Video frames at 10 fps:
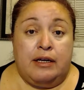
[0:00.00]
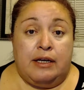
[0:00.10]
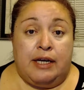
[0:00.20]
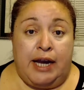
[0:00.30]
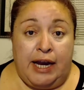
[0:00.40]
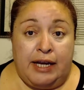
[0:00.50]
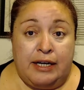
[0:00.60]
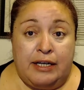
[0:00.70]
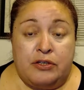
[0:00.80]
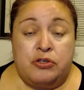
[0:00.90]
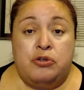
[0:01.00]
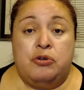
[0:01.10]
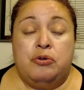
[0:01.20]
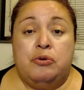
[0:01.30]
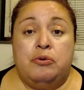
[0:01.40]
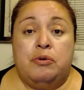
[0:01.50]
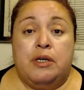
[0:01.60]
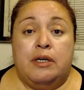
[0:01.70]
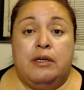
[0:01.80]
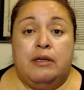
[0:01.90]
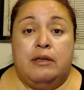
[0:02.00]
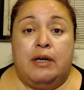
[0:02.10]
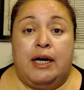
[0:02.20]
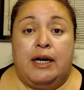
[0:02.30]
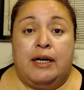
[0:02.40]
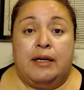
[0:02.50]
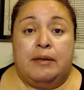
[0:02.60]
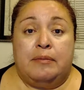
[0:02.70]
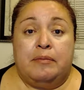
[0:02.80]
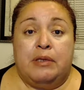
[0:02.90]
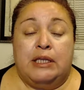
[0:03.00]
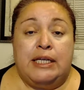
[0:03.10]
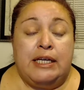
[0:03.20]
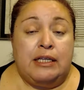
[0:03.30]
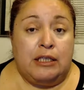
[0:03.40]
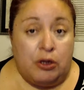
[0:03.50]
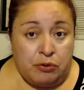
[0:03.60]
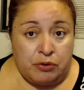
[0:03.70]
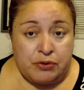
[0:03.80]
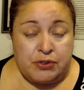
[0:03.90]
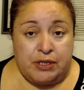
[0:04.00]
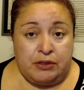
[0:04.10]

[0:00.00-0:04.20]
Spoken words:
candidates to lead locals in the